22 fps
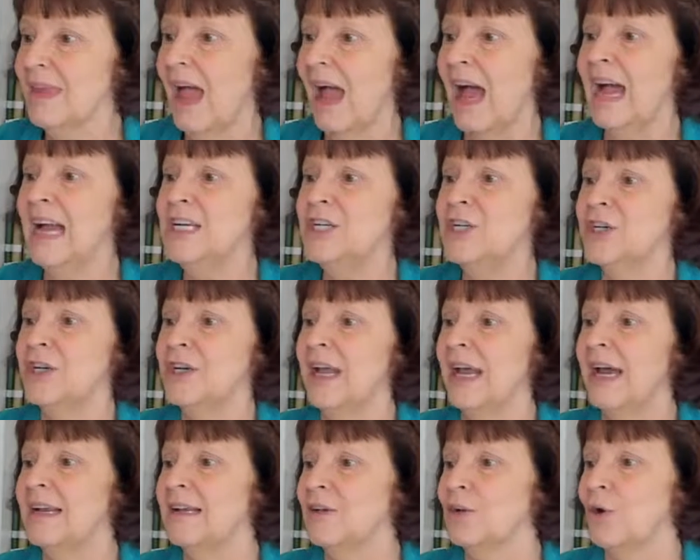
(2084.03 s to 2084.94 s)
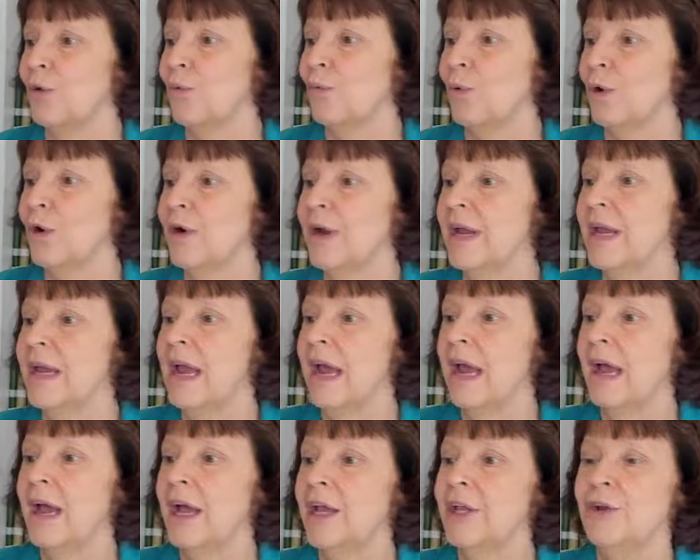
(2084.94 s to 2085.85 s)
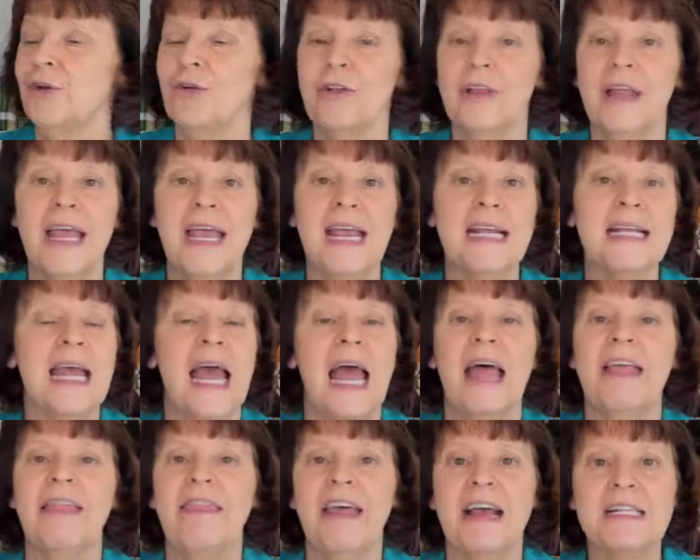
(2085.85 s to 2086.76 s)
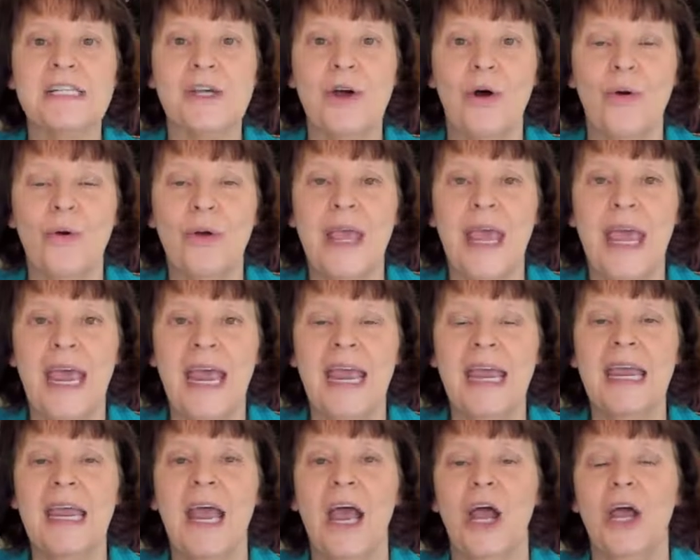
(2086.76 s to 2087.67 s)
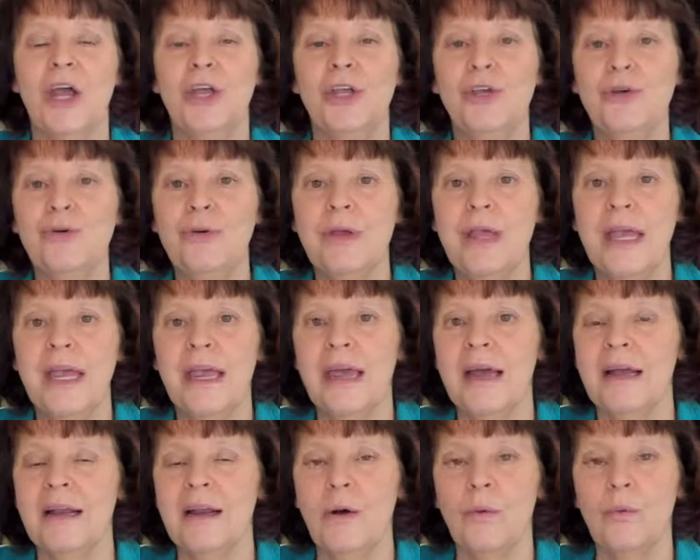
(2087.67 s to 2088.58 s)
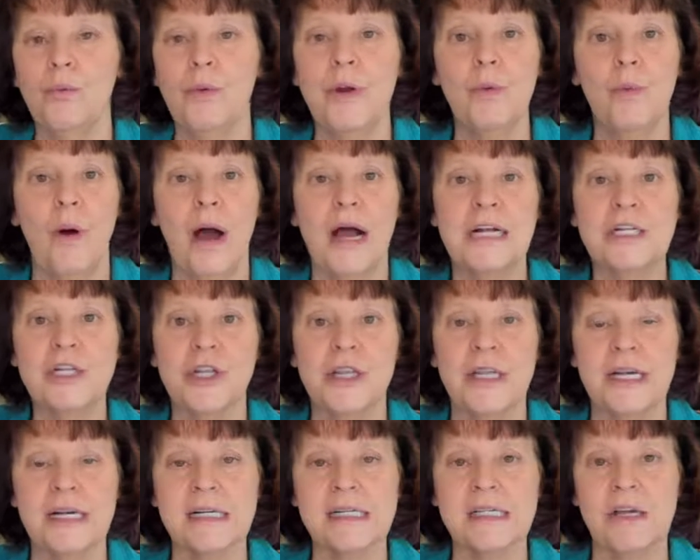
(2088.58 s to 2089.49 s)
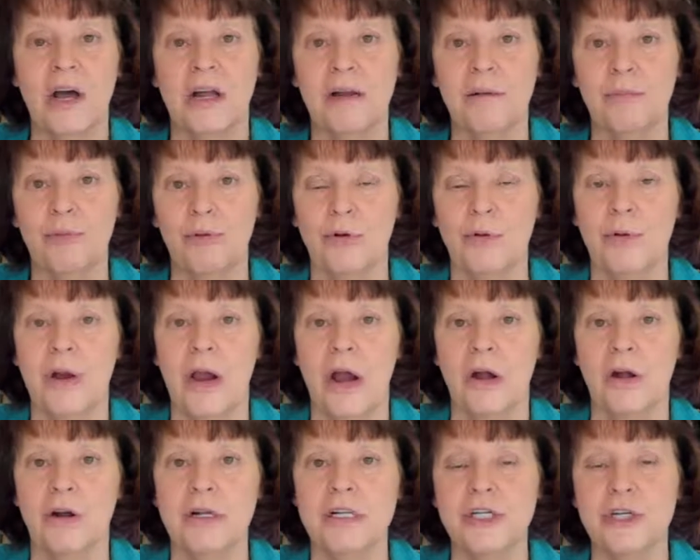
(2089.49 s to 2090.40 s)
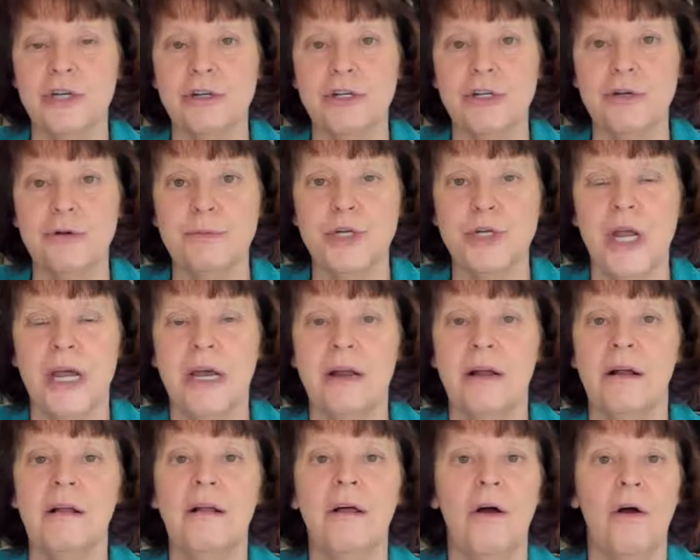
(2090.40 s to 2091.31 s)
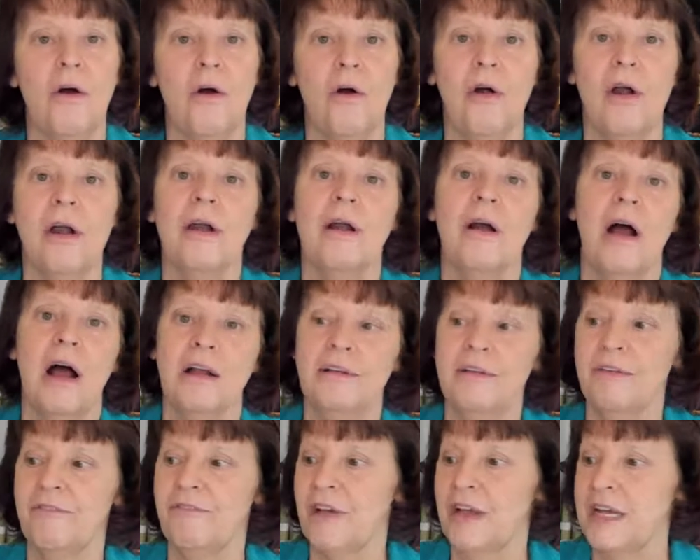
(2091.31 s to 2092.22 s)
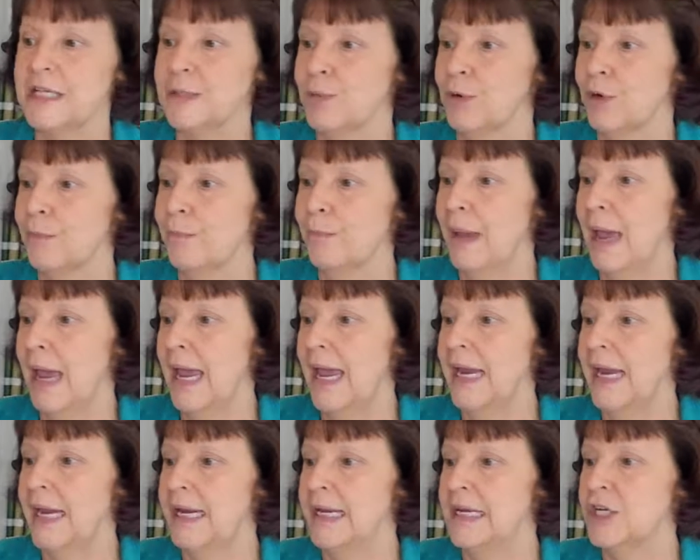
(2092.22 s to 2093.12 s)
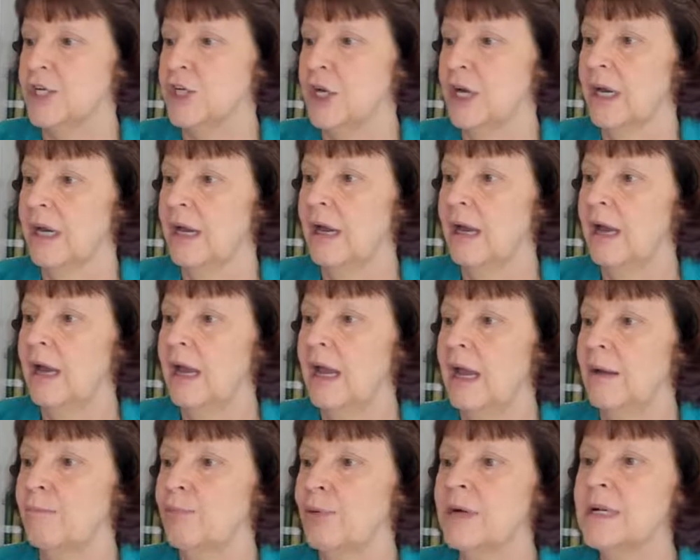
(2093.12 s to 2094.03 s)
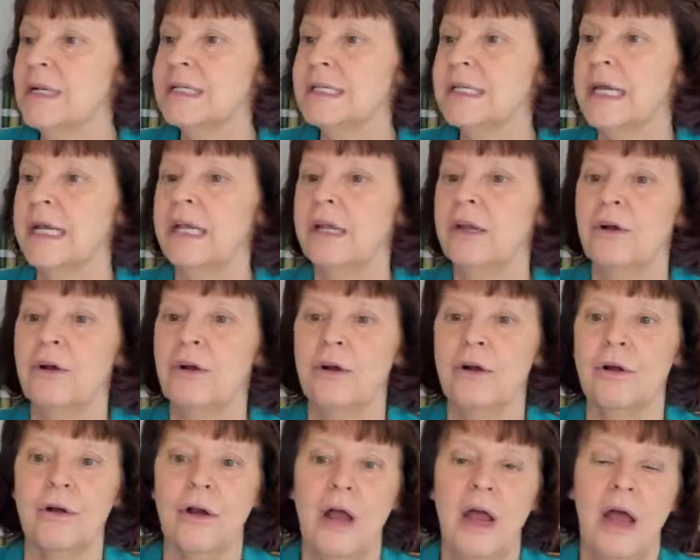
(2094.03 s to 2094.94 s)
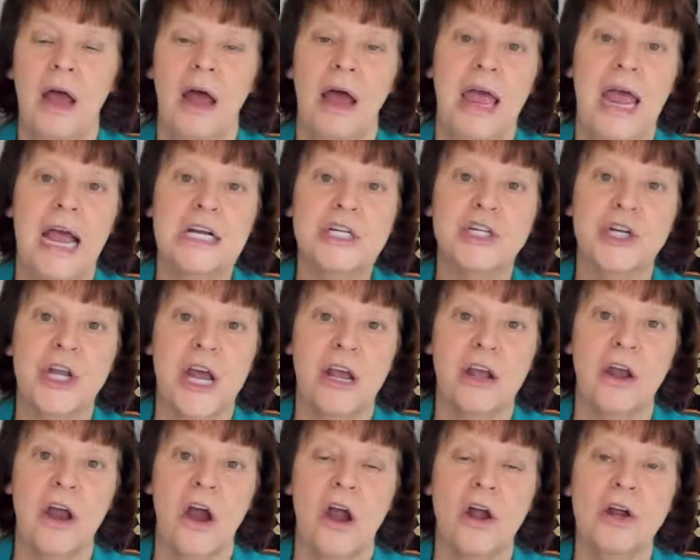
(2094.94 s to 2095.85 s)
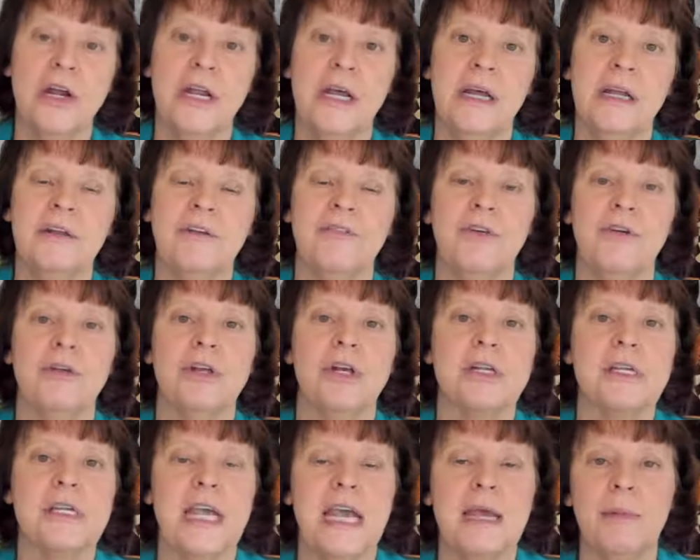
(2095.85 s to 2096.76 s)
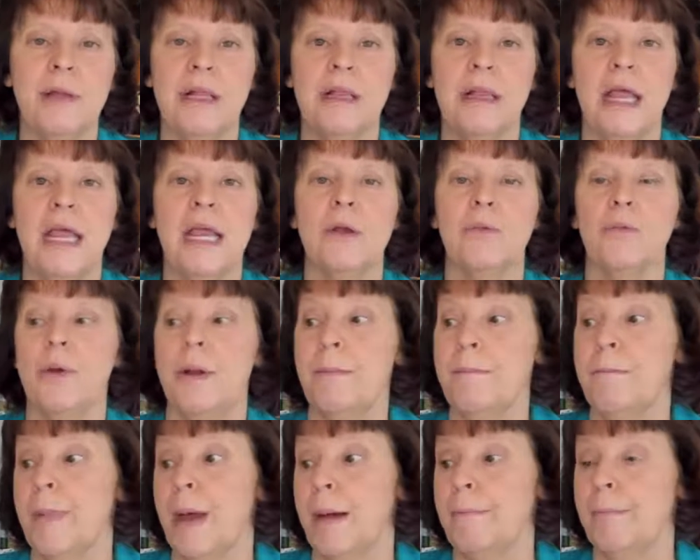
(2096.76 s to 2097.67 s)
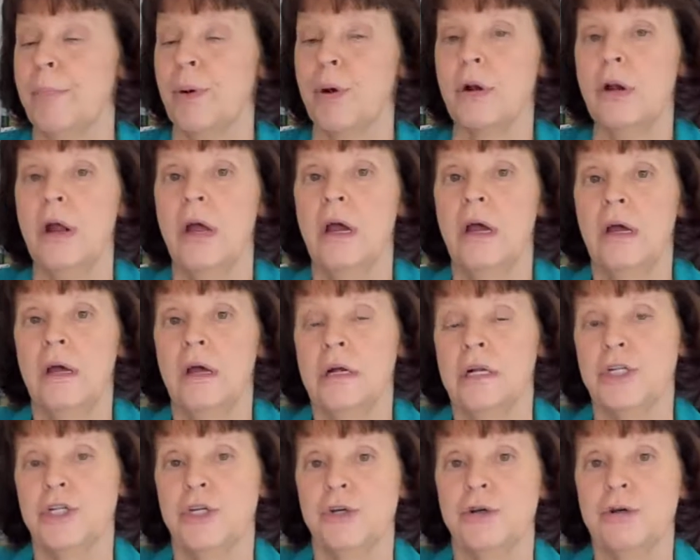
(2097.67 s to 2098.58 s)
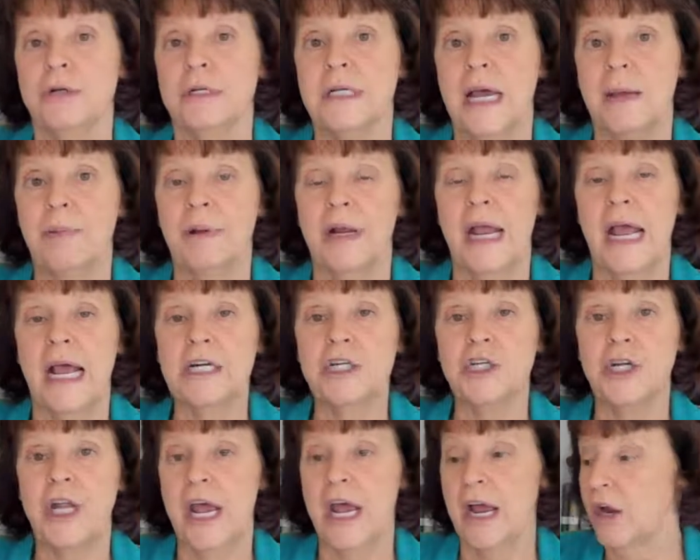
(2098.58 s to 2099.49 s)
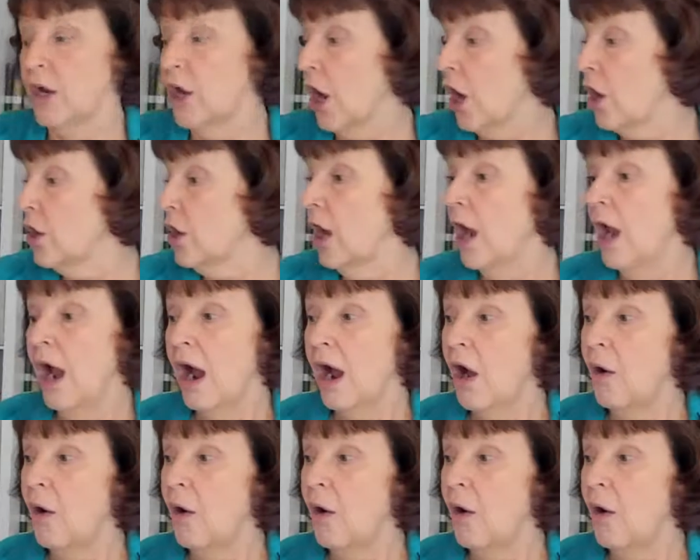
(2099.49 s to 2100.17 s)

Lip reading: Hi, Jeanette. Don't worry. You're late. That's okay. You can rewatch this on Embroidery Garden's YouTube channel or on the Facebook page. And Brenda's getting her hashtag garden in. If you just came in late, remember to type in hashtag garden.